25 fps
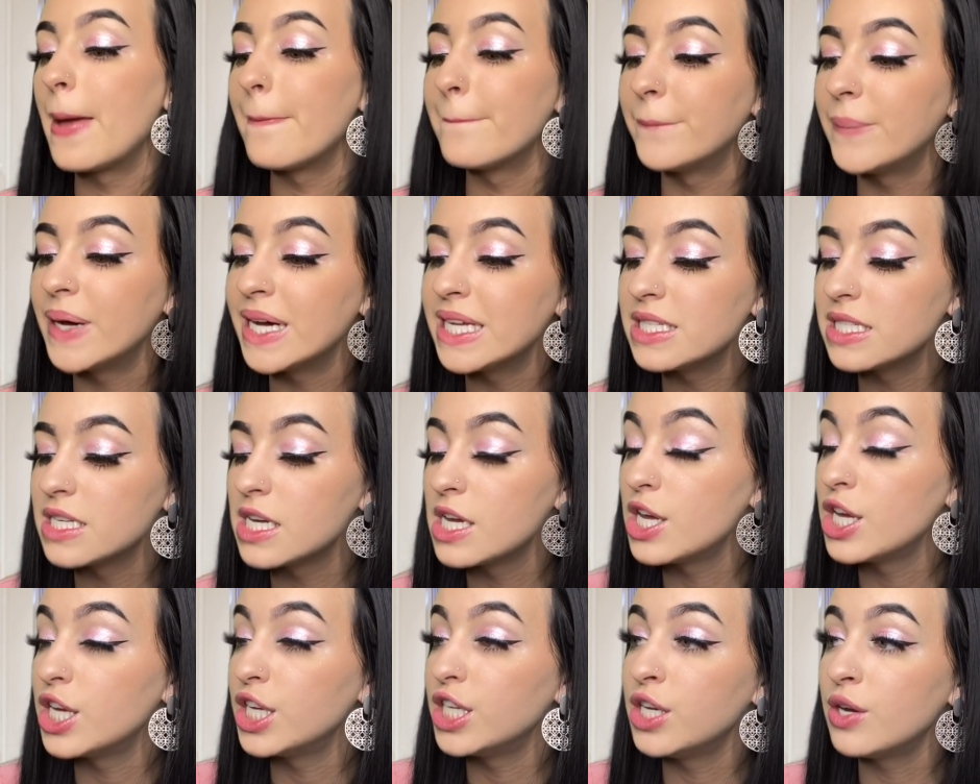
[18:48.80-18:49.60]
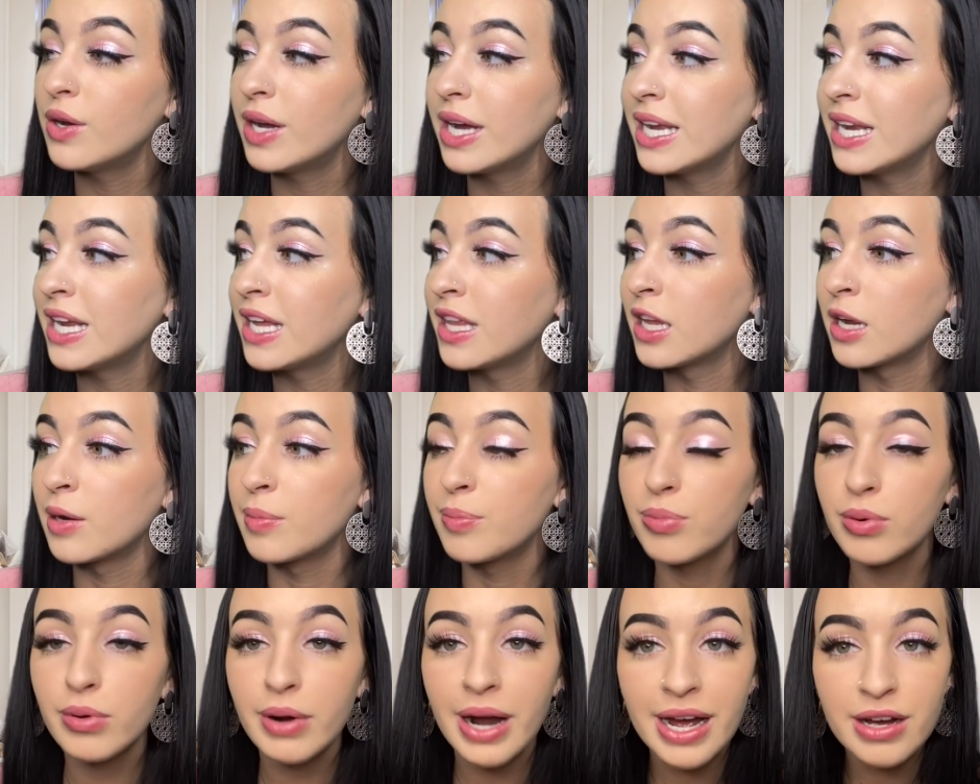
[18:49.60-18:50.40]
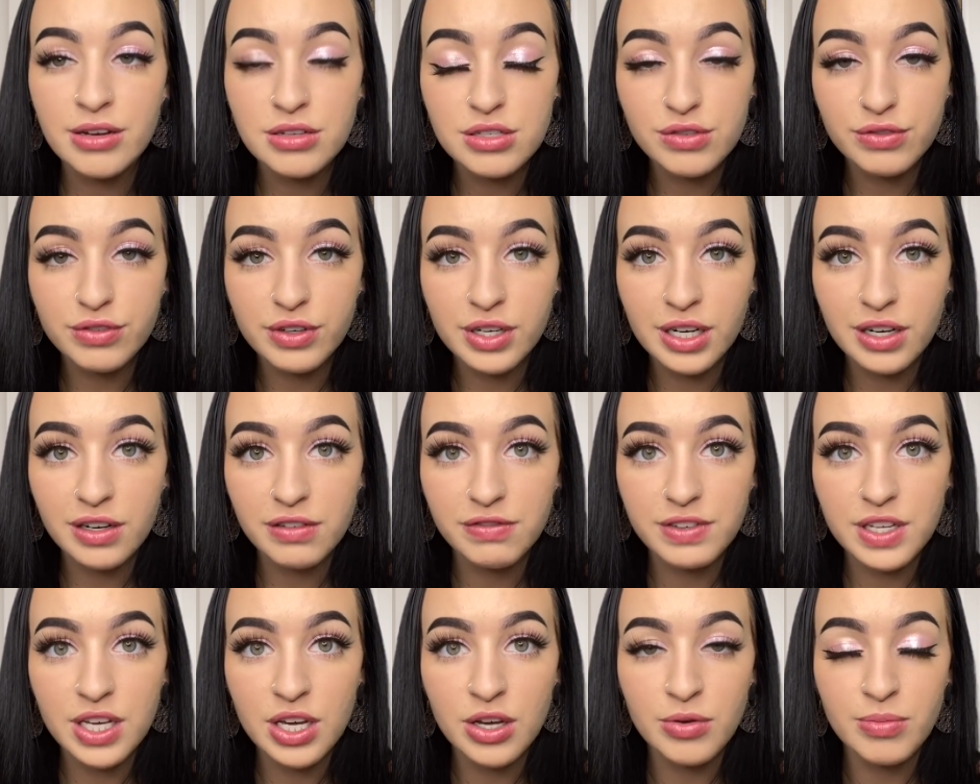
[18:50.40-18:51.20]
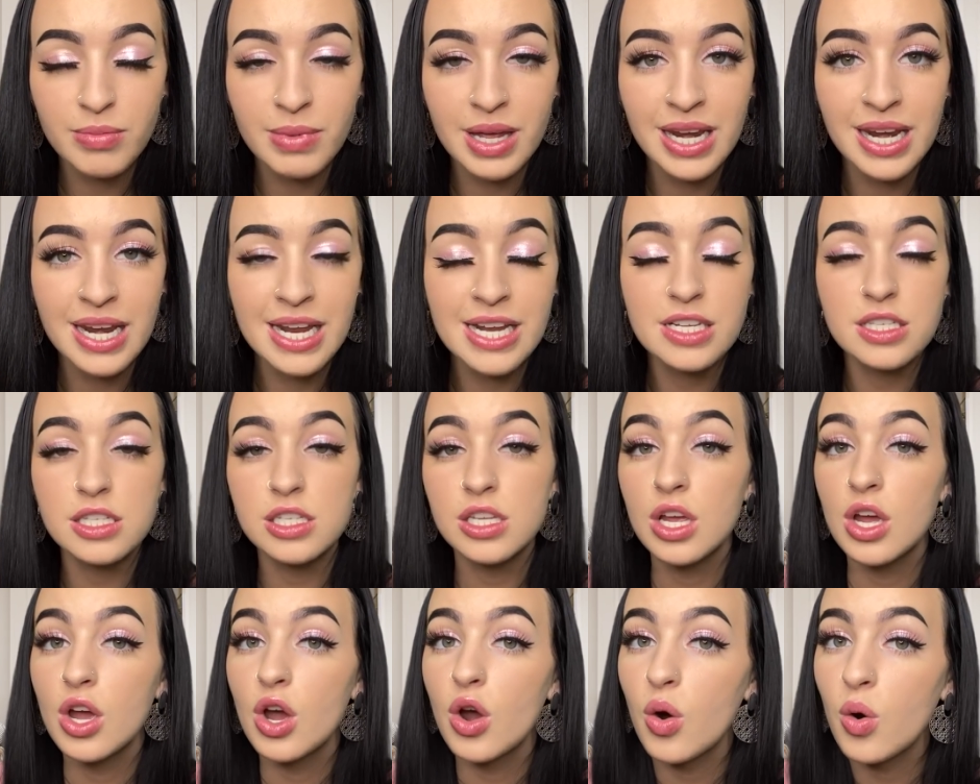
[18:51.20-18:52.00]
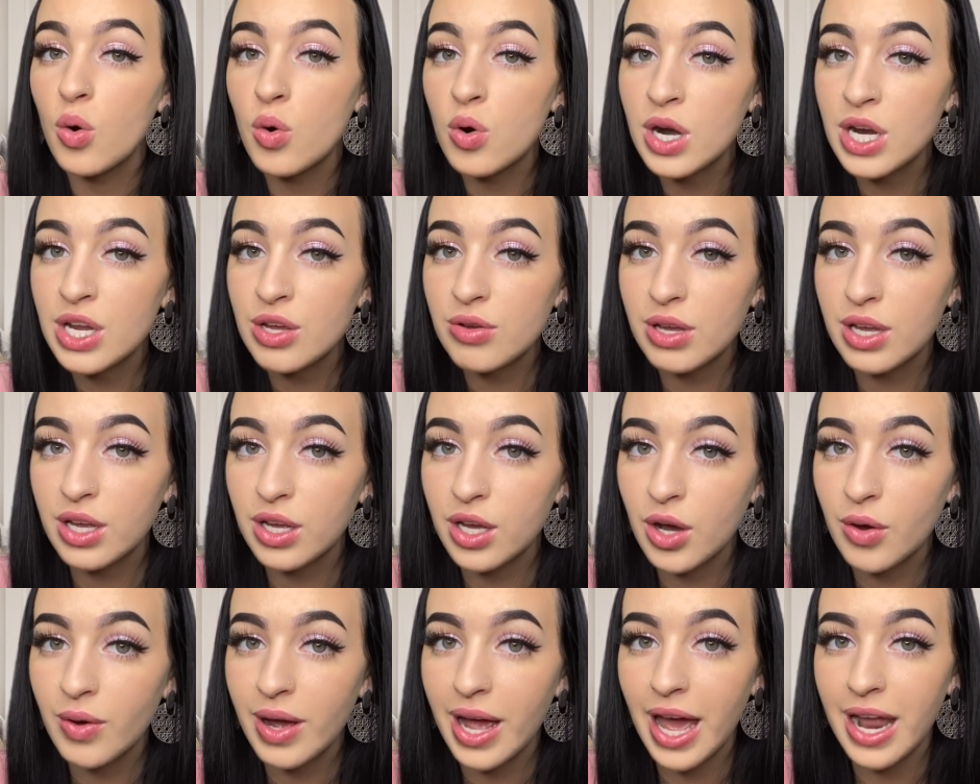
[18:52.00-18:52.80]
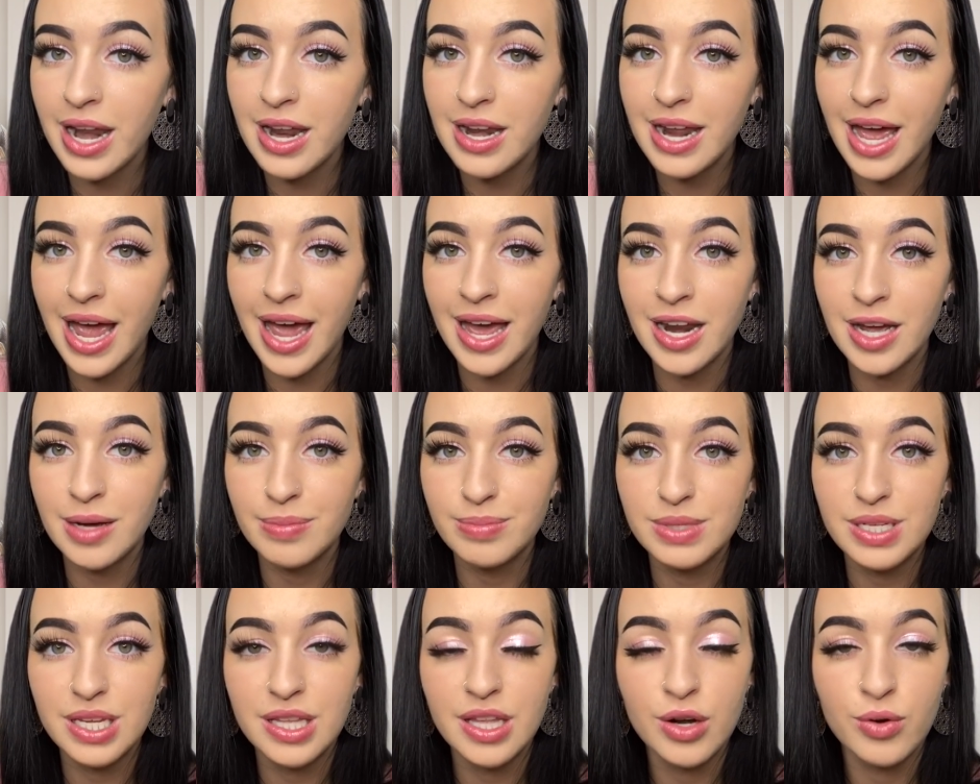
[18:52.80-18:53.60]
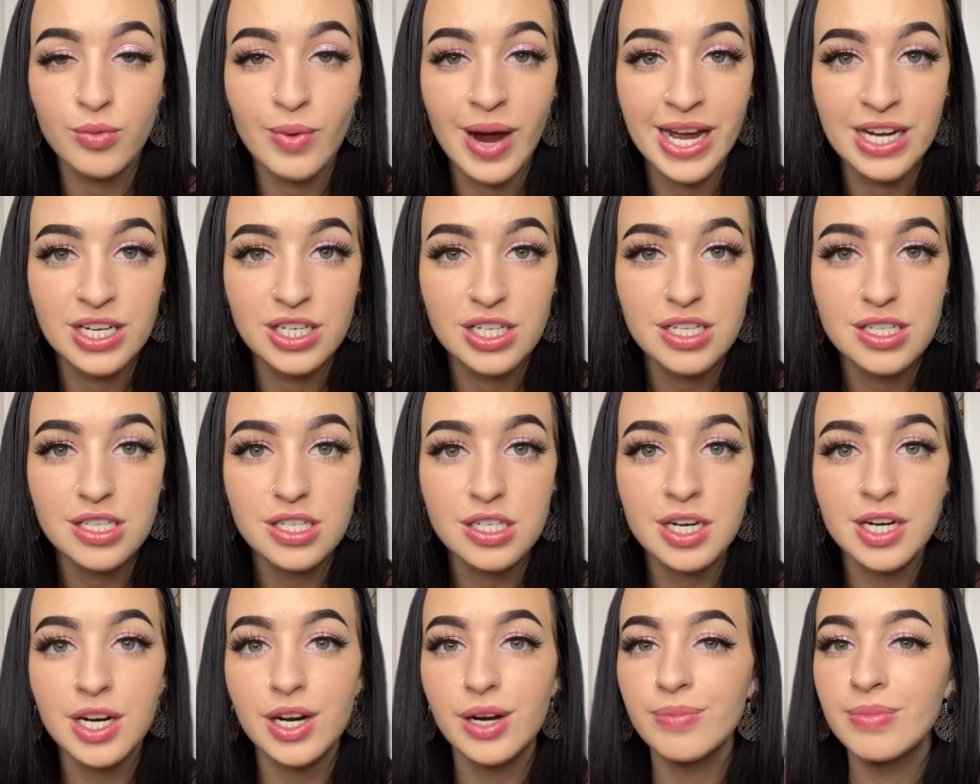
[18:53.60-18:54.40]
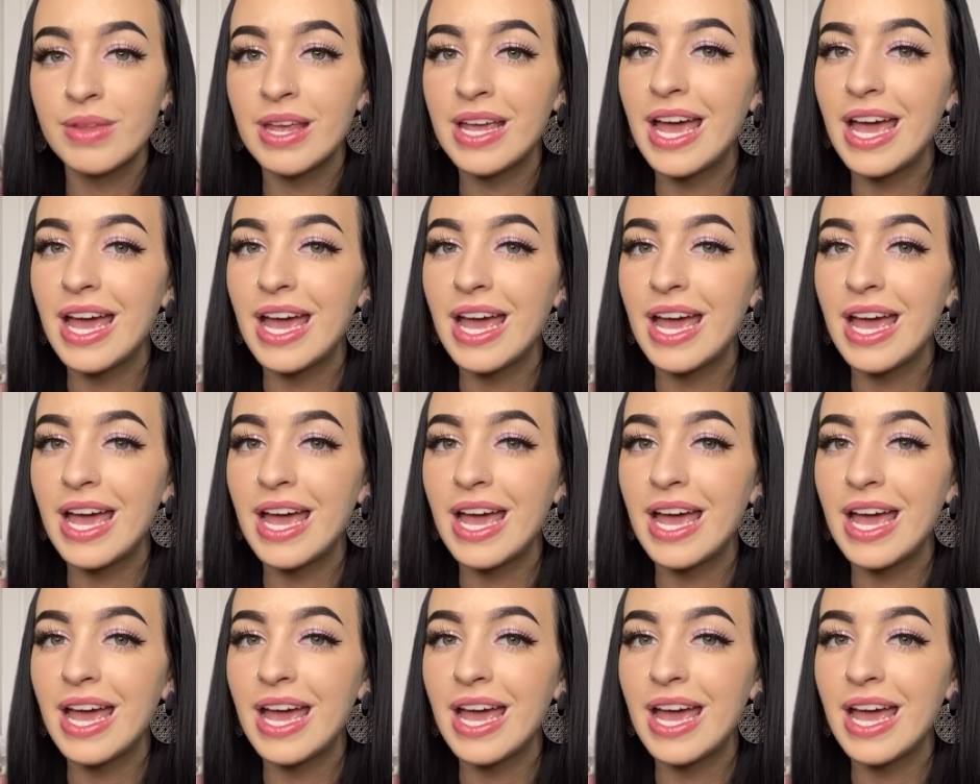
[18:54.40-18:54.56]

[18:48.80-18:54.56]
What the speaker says: But you can either browse for a few minutes, or you can go ahead and head up to the register.